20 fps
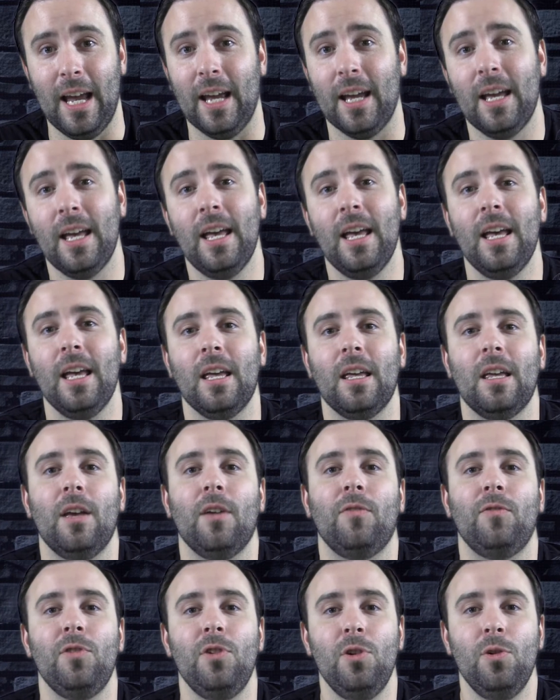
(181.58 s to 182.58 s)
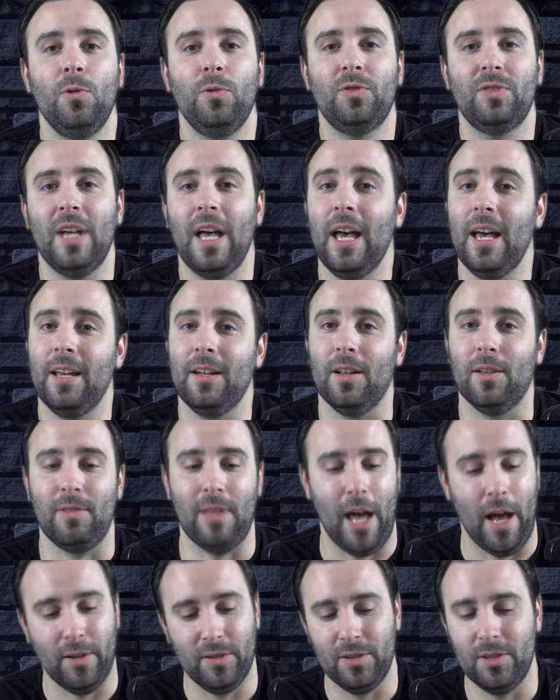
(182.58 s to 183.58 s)
they'll say, if you
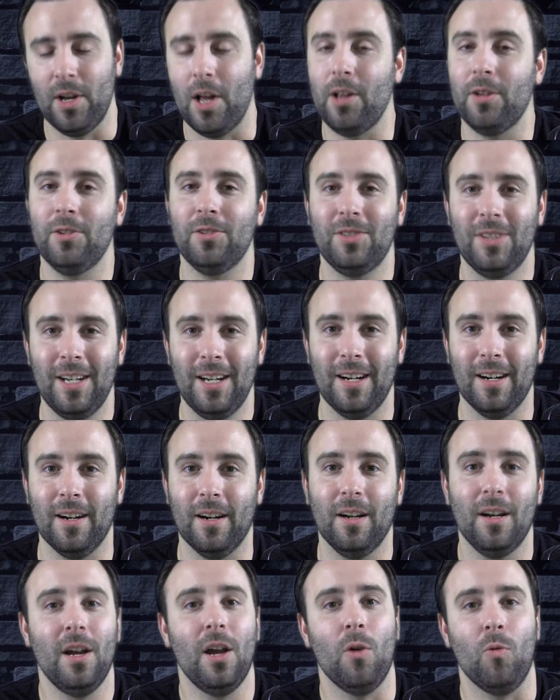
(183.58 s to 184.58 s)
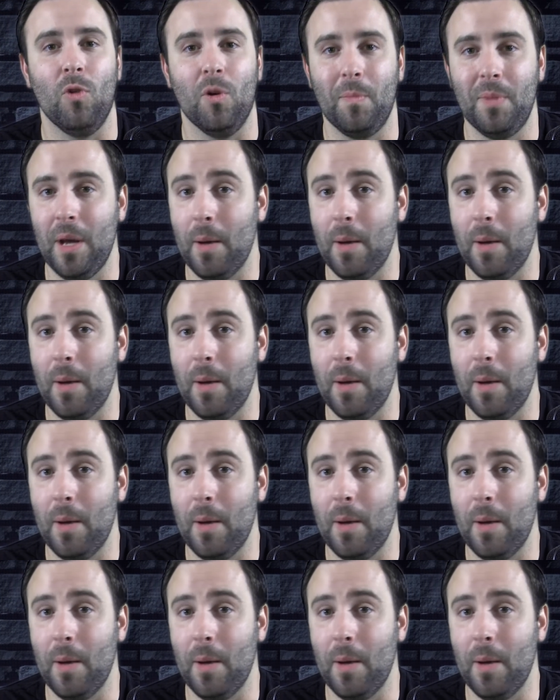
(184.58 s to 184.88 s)
send $1,000 here,